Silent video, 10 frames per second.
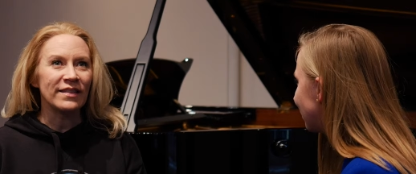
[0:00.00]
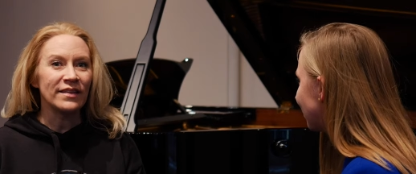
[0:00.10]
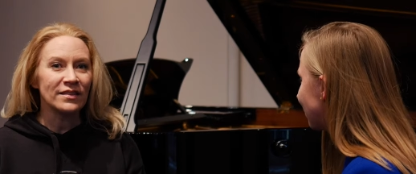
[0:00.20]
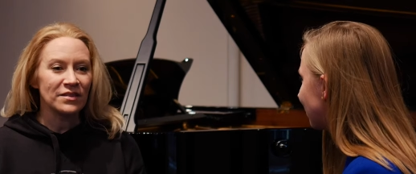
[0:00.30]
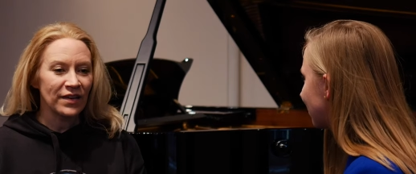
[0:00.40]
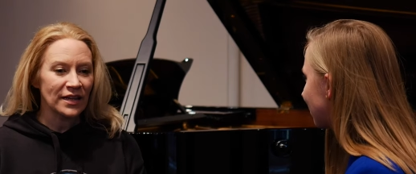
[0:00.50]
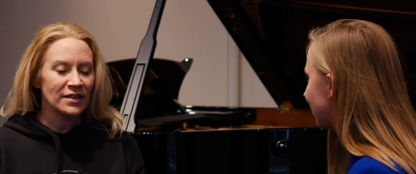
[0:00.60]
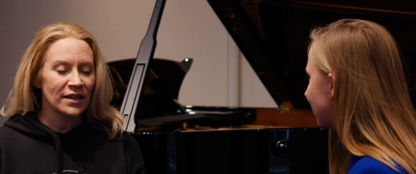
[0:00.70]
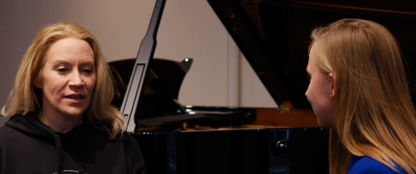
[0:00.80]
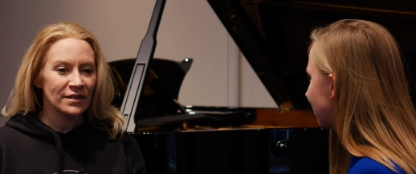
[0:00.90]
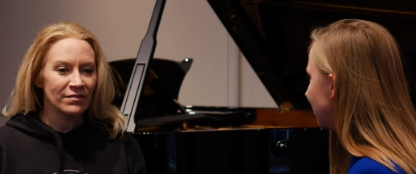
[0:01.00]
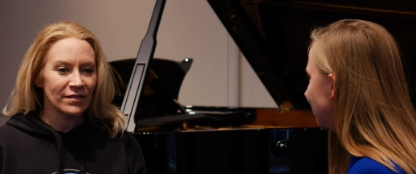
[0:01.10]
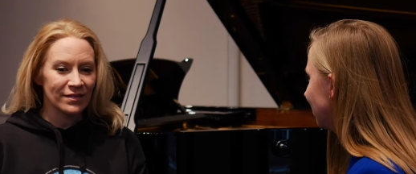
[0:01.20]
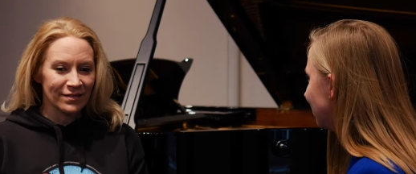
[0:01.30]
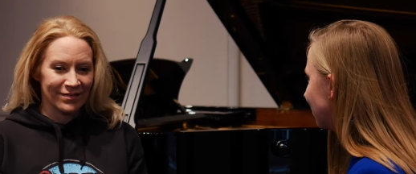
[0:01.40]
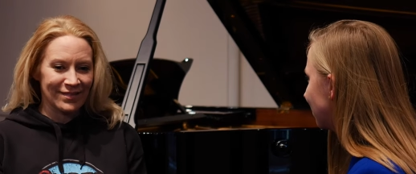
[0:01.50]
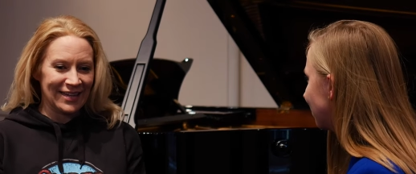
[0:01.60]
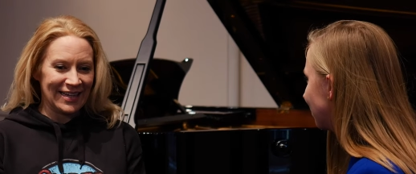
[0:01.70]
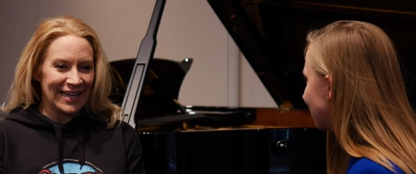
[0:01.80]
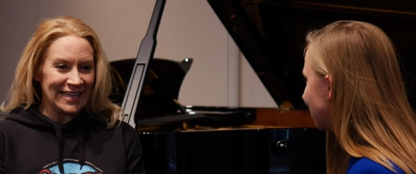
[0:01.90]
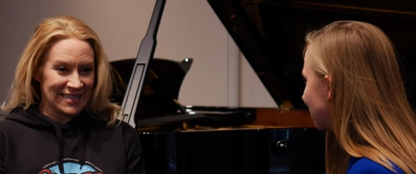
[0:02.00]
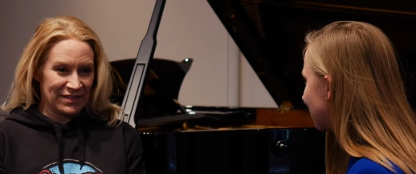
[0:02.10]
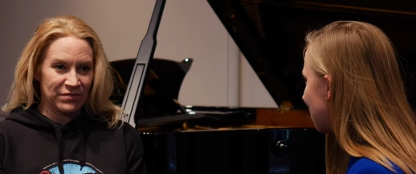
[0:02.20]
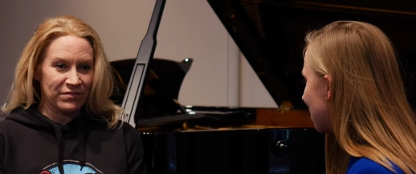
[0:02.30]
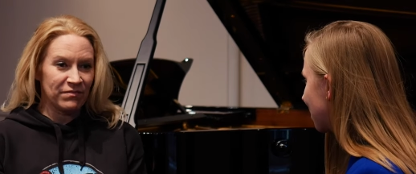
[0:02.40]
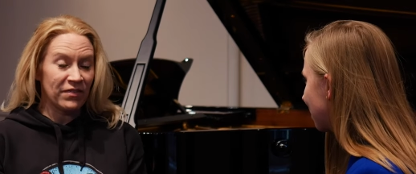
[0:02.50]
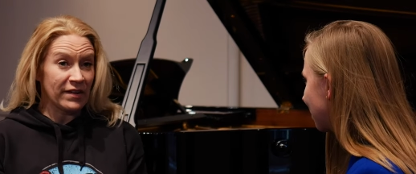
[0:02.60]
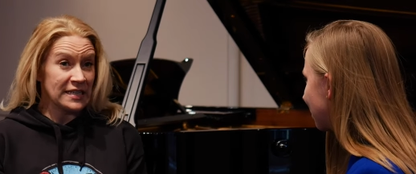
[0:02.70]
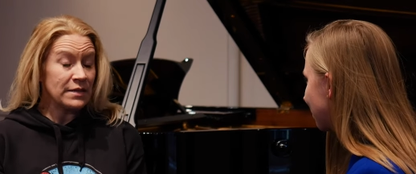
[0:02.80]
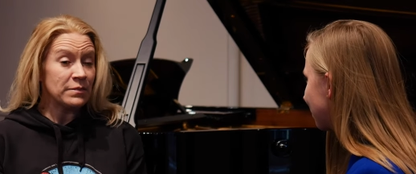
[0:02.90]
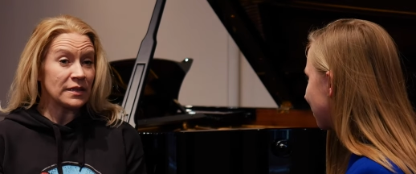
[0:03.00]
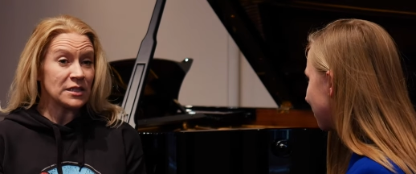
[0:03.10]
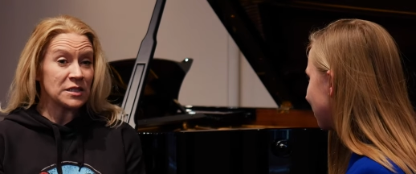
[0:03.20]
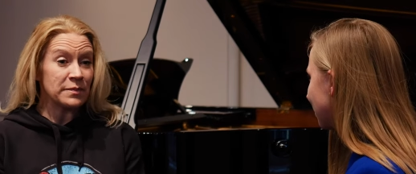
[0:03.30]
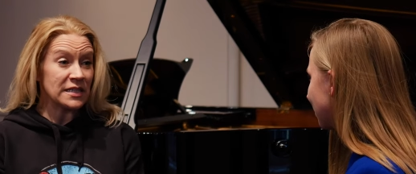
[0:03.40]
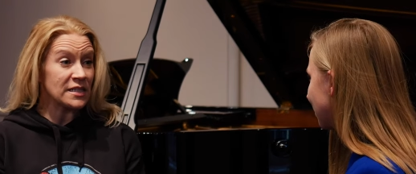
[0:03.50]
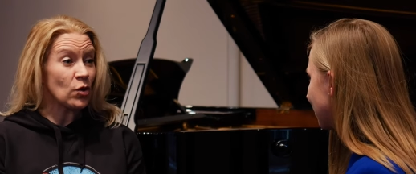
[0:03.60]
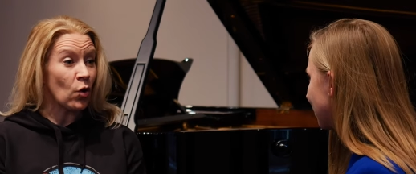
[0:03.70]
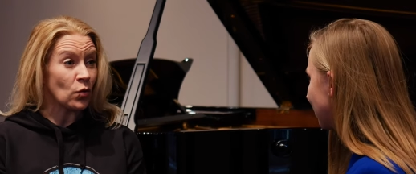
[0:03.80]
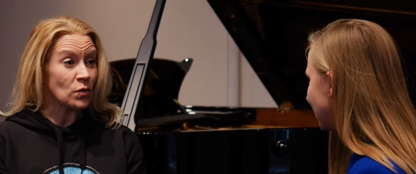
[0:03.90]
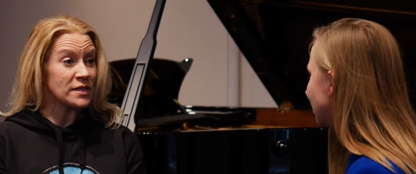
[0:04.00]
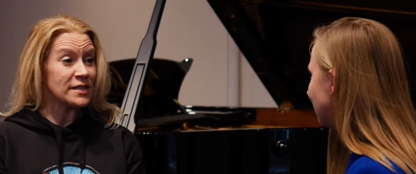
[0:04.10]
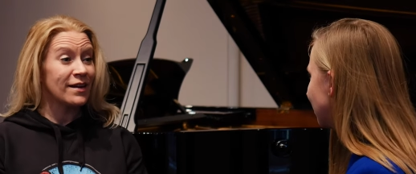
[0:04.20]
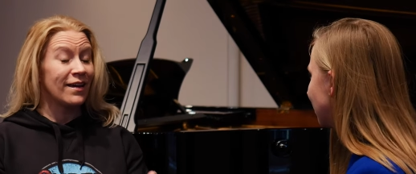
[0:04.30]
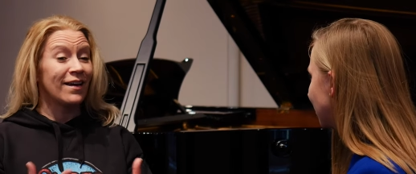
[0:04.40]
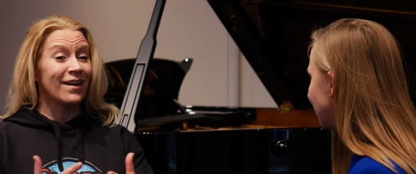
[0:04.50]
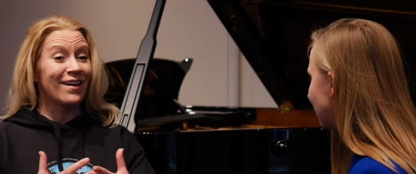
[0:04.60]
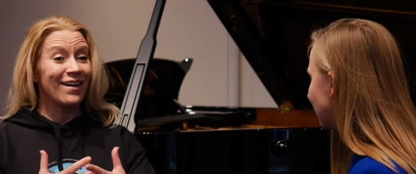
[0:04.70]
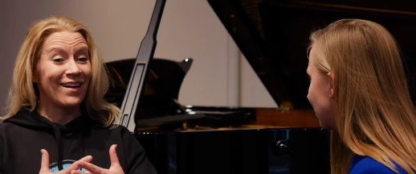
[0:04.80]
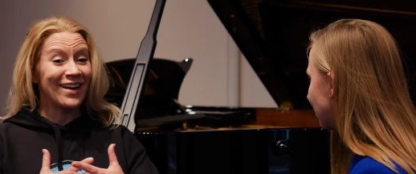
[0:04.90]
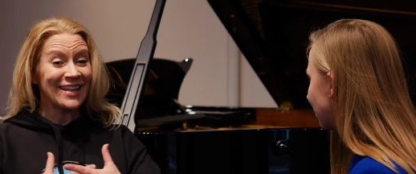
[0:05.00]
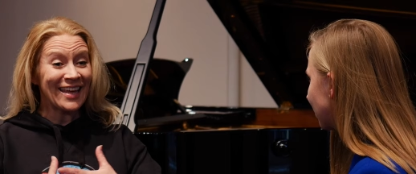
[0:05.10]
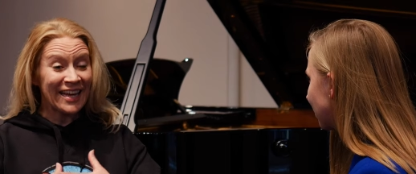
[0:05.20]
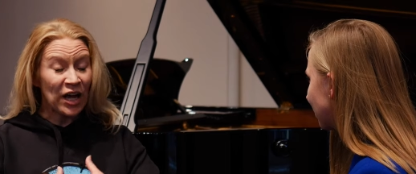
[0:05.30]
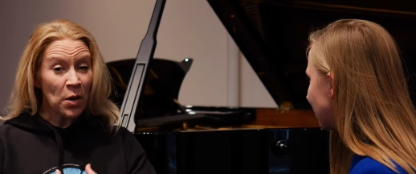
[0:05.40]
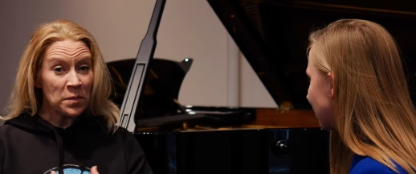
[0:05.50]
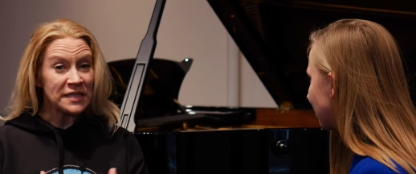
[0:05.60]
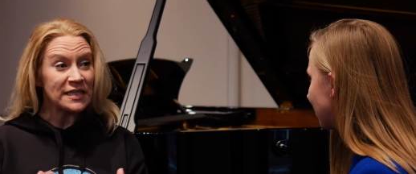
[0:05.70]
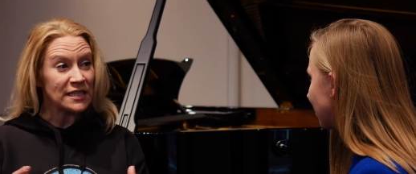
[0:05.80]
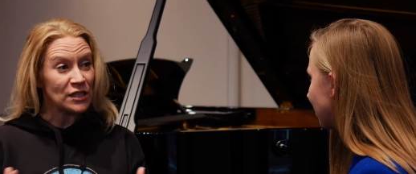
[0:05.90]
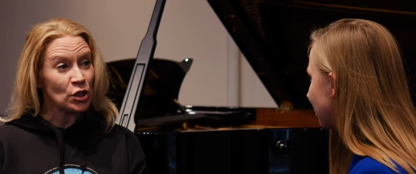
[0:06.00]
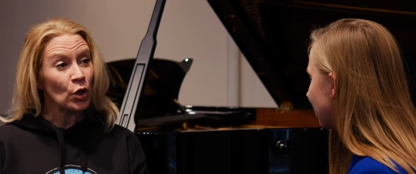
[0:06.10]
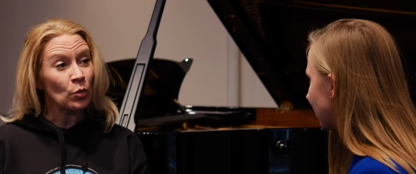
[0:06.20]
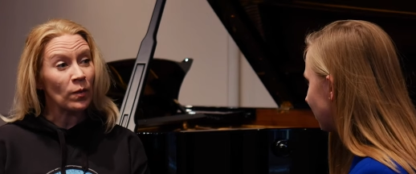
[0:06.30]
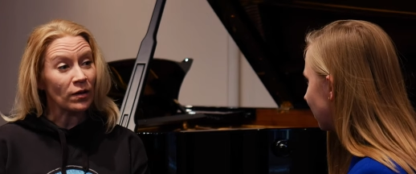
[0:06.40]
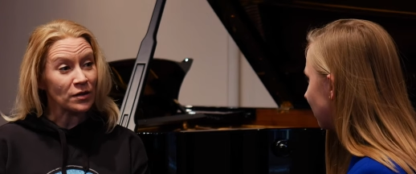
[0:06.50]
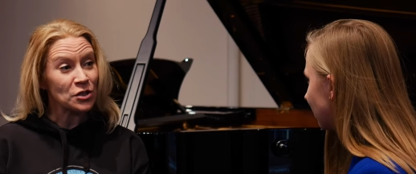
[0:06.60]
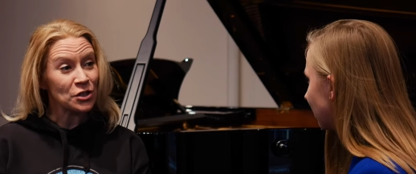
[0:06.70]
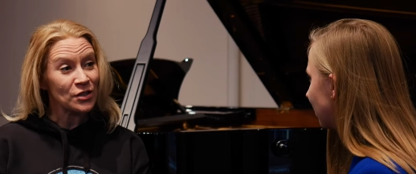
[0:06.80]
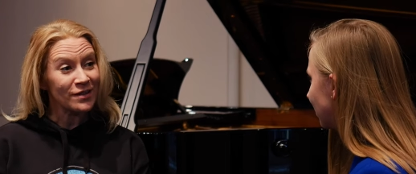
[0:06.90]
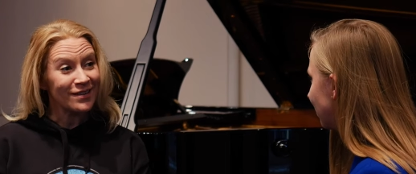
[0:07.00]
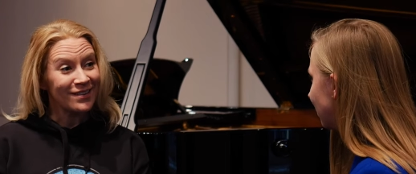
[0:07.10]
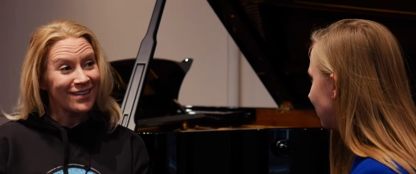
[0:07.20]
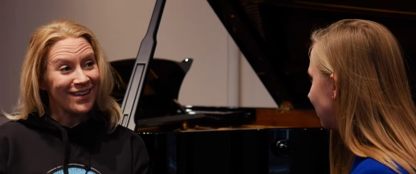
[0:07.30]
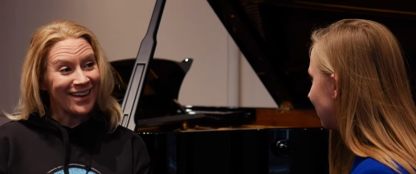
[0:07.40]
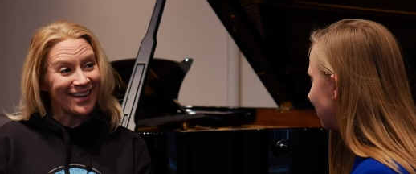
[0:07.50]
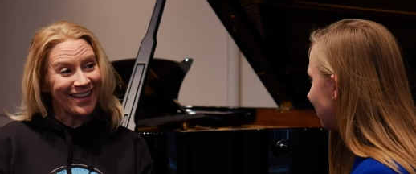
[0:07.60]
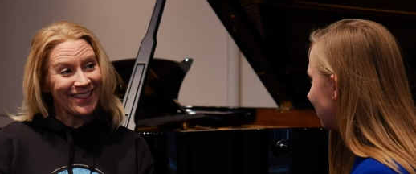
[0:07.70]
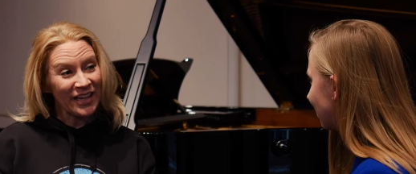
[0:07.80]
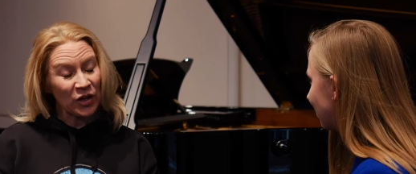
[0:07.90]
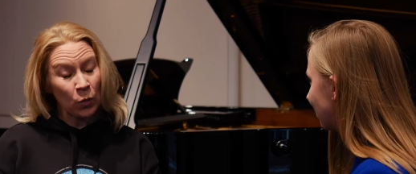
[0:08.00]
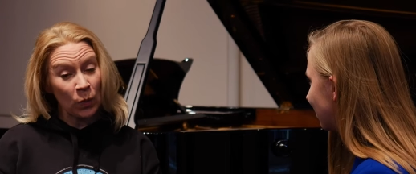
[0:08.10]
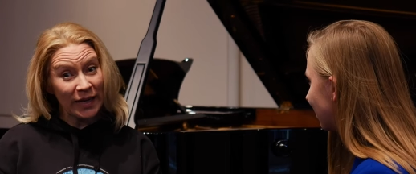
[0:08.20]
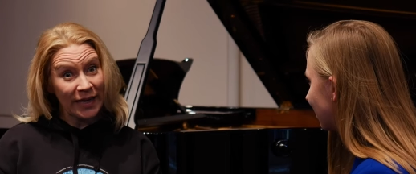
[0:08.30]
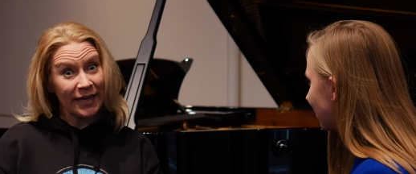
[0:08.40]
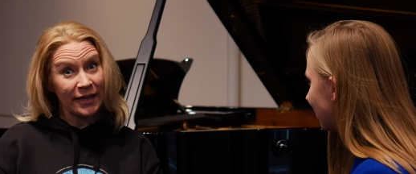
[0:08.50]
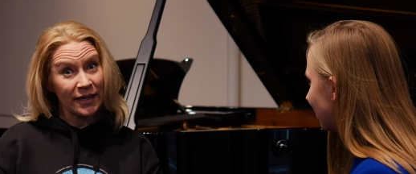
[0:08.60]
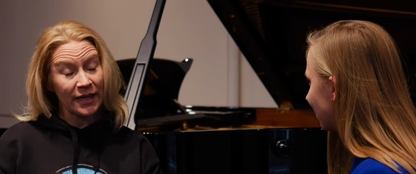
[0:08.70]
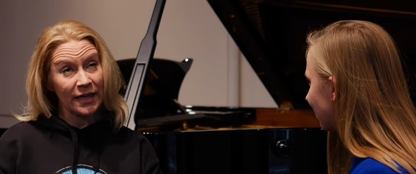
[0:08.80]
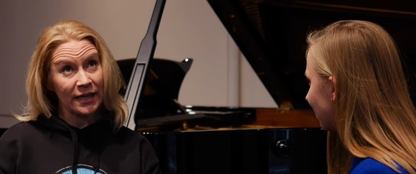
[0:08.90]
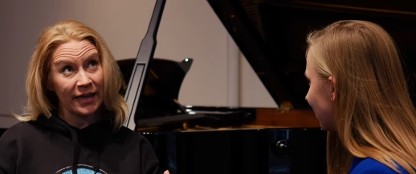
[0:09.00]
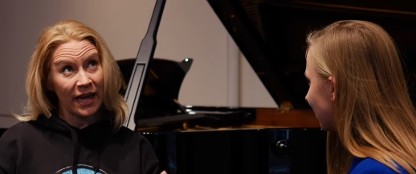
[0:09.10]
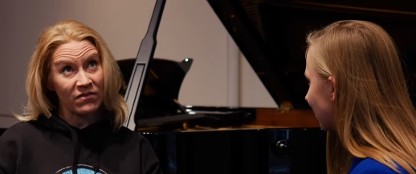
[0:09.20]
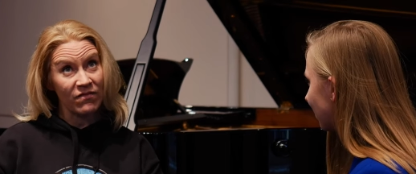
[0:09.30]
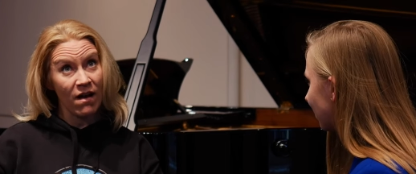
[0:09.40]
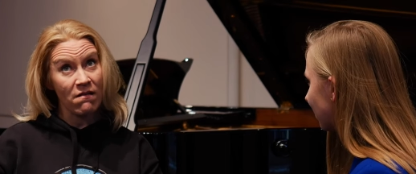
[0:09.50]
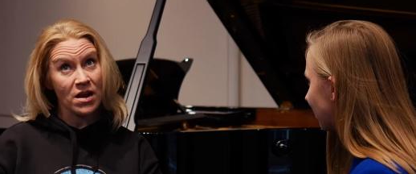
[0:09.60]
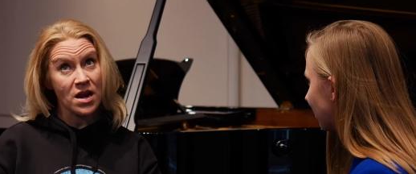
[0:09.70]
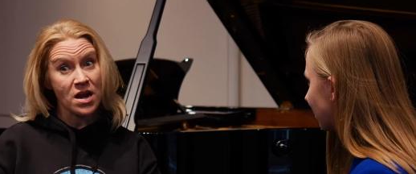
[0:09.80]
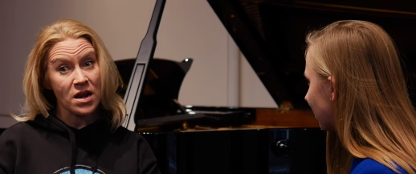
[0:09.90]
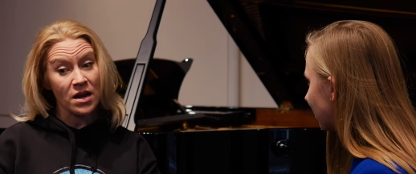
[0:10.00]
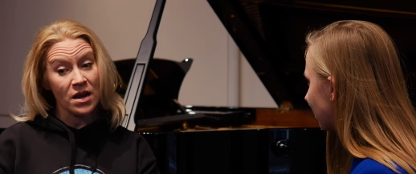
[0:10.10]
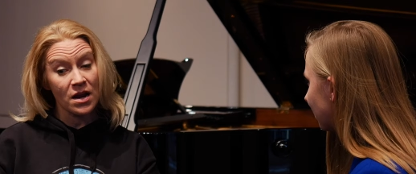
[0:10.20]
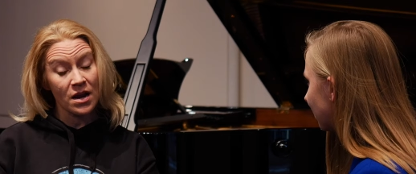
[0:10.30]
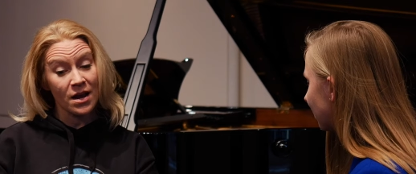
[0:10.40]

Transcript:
Speaker 1: I think the fact that in it's very simple, it just means songs, and that encompasses so much. Mm. And I think we can get very